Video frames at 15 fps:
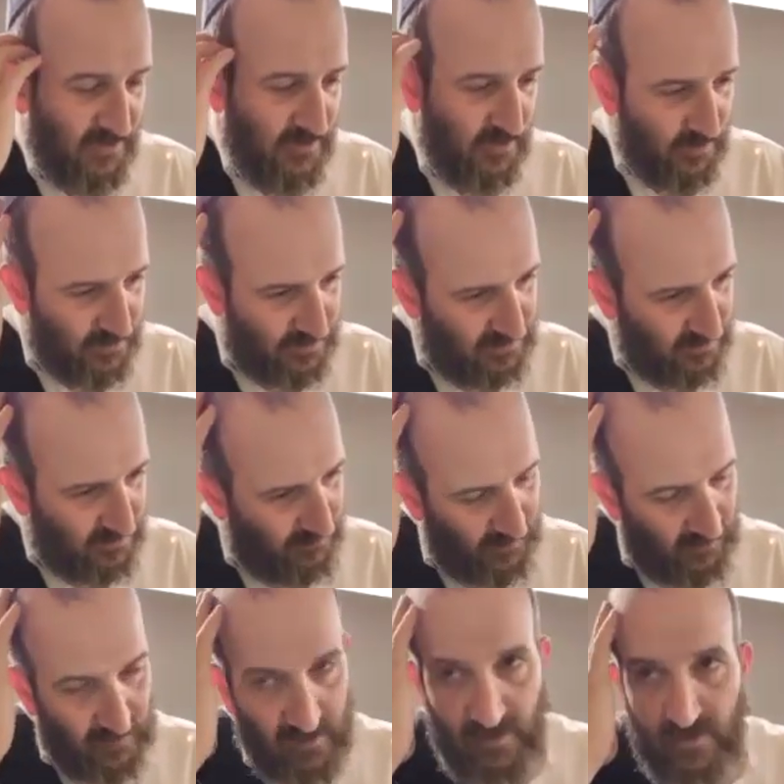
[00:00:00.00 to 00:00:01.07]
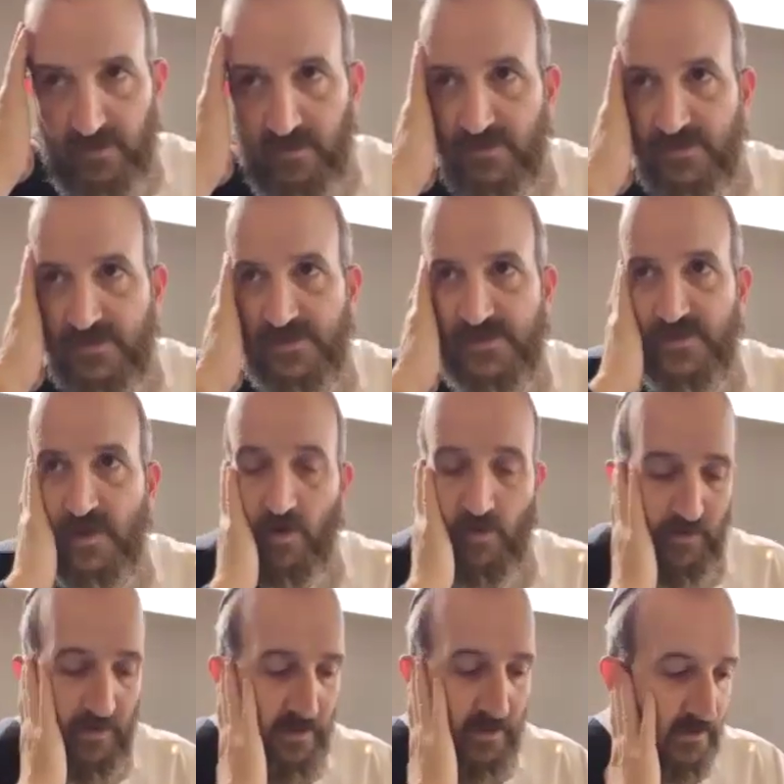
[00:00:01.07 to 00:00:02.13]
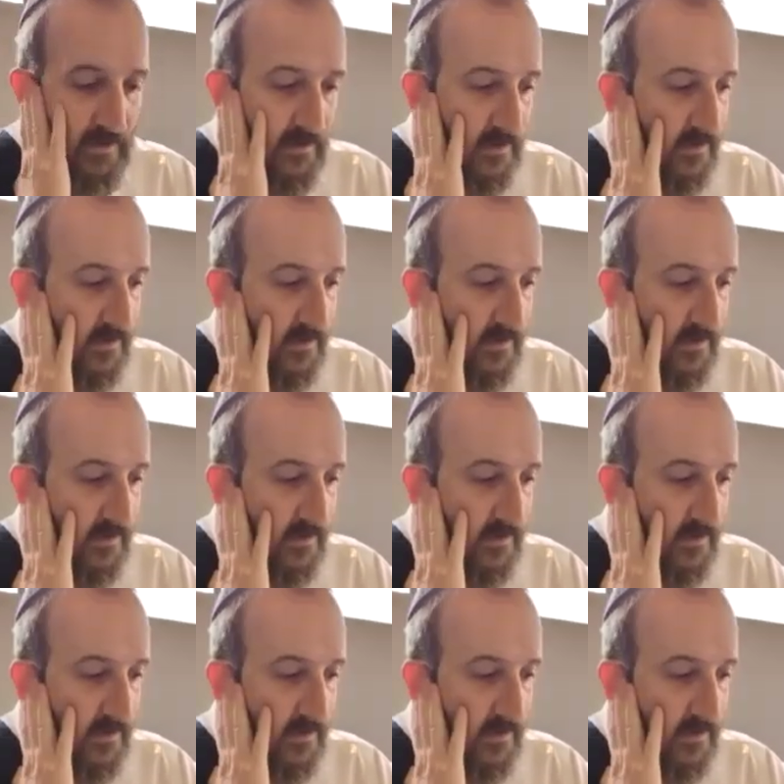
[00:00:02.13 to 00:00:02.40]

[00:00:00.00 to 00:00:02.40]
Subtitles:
to a simple stone